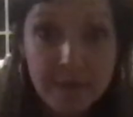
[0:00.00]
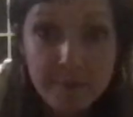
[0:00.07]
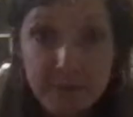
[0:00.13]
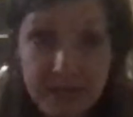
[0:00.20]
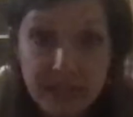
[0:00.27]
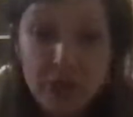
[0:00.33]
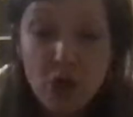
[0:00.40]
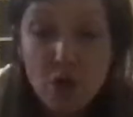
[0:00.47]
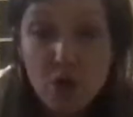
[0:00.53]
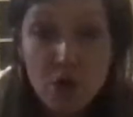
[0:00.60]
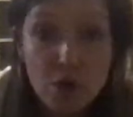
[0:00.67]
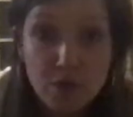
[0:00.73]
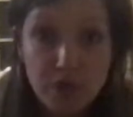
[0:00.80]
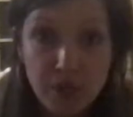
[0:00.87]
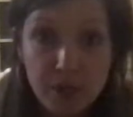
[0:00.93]

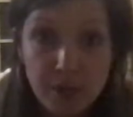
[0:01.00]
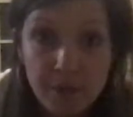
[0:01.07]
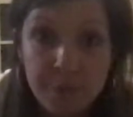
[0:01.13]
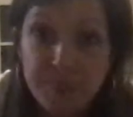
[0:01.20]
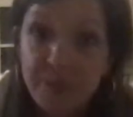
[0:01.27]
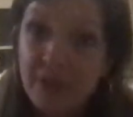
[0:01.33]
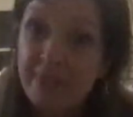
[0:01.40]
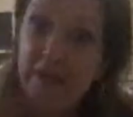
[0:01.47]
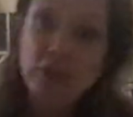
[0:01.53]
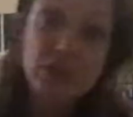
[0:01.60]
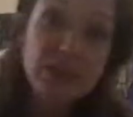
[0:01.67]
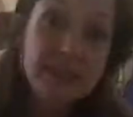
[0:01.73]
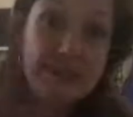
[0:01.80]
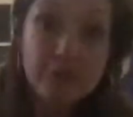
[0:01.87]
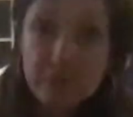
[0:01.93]
P-GO-GO-Q. They're
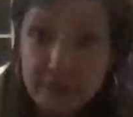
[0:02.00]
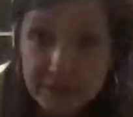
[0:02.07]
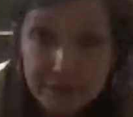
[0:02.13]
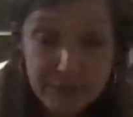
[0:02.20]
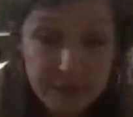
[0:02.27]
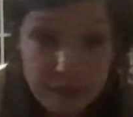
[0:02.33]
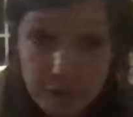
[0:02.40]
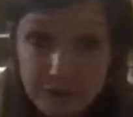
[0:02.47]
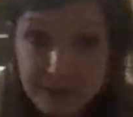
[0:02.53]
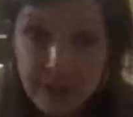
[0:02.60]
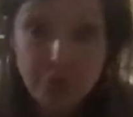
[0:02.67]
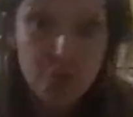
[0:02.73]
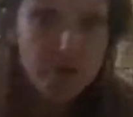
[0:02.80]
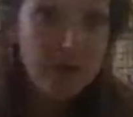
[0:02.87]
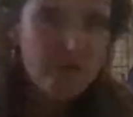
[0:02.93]
literally fingers. They
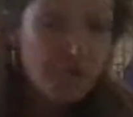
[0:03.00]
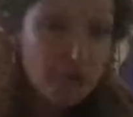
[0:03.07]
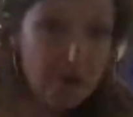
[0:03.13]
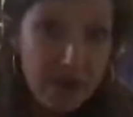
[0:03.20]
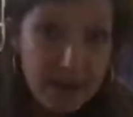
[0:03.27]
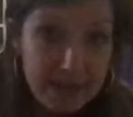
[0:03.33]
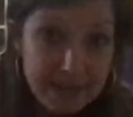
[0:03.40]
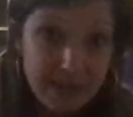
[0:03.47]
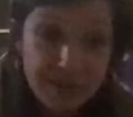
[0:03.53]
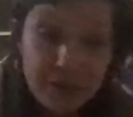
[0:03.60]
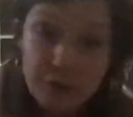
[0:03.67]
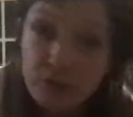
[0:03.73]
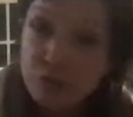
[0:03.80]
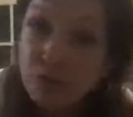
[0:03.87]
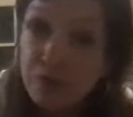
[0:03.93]
run right down there.
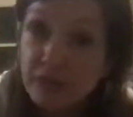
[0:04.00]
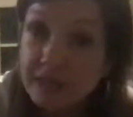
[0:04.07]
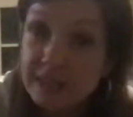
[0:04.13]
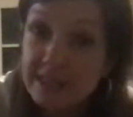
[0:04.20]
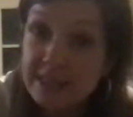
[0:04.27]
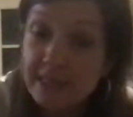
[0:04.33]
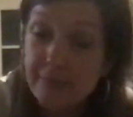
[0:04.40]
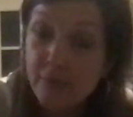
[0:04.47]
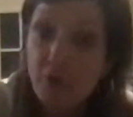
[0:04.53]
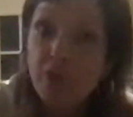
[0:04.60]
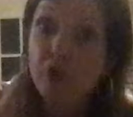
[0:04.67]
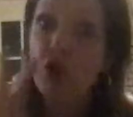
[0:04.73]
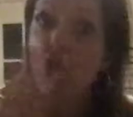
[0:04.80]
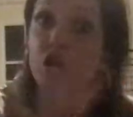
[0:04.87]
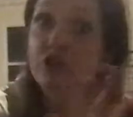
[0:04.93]
They're really deep, though.
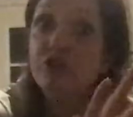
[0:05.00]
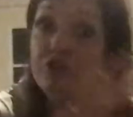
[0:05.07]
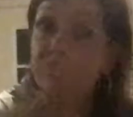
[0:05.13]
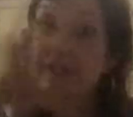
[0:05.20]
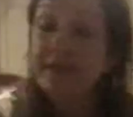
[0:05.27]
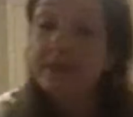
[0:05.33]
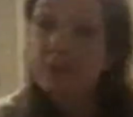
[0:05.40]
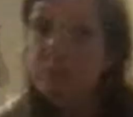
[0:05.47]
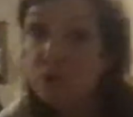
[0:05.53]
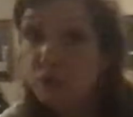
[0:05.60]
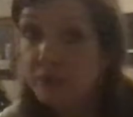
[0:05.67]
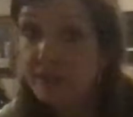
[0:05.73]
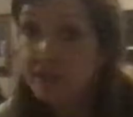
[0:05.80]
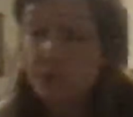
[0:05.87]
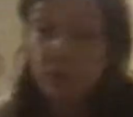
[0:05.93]
They're underneath the
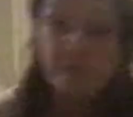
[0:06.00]
booty. So